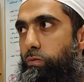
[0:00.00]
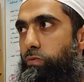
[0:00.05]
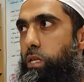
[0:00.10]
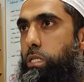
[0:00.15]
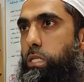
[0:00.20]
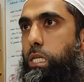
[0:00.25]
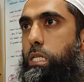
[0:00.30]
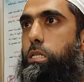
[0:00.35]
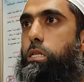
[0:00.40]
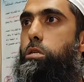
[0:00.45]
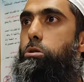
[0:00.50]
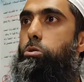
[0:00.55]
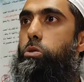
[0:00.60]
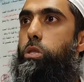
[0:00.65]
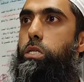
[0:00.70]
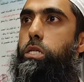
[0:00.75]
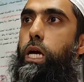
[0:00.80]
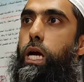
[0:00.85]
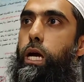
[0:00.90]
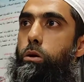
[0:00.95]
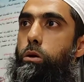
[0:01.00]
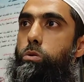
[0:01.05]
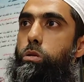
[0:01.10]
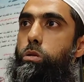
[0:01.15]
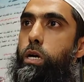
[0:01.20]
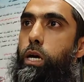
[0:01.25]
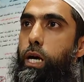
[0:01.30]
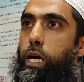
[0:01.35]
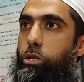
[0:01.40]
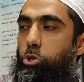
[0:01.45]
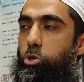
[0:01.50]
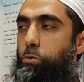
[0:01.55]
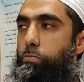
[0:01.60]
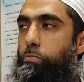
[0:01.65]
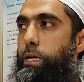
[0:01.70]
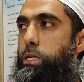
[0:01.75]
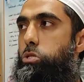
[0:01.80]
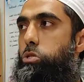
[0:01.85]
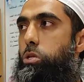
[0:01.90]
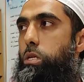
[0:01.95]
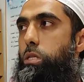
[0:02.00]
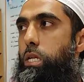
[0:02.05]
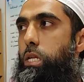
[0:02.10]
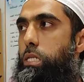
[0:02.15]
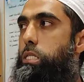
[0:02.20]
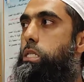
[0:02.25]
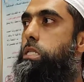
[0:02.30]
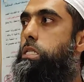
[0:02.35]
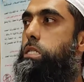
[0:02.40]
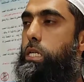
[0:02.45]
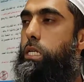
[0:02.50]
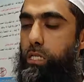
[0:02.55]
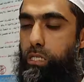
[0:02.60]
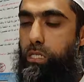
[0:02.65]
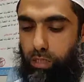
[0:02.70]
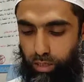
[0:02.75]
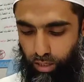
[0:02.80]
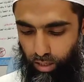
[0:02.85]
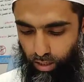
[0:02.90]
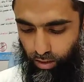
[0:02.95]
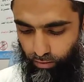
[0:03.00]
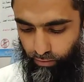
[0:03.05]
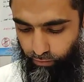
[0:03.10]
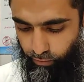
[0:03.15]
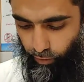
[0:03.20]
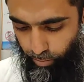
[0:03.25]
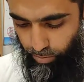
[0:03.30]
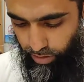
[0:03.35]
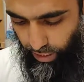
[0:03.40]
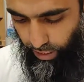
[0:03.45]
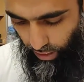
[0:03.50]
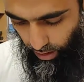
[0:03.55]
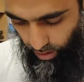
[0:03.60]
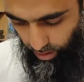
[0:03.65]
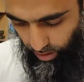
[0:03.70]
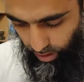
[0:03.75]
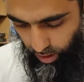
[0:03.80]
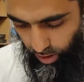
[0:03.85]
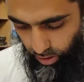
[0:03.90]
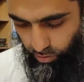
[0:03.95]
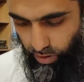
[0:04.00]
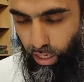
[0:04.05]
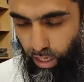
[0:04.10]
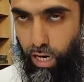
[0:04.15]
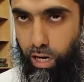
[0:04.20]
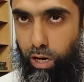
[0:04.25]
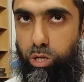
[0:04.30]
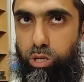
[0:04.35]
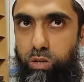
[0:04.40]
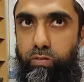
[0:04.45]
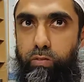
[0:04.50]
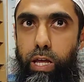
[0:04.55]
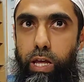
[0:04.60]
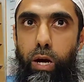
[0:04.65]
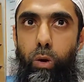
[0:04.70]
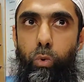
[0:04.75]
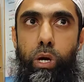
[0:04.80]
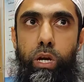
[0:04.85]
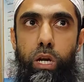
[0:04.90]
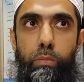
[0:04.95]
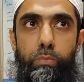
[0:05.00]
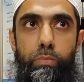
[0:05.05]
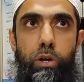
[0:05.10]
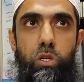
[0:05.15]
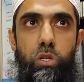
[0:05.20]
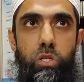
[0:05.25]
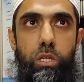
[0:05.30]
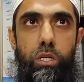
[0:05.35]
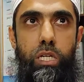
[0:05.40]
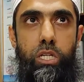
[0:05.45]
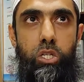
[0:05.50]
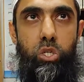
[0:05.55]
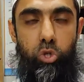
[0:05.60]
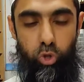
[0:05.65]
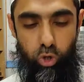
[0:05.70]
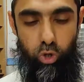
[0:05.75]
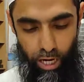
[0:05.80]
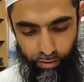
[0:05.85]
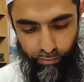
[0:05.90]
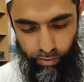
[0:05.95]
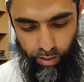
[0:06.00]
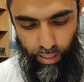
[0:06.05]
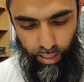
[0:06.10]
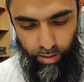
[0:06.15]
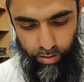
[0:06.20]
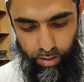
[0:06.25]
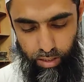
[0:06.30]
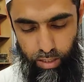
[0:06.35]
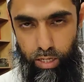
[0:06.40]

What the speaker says: of the city or the town, and you measure the distance from there. Regardless of that, when a person is traveling,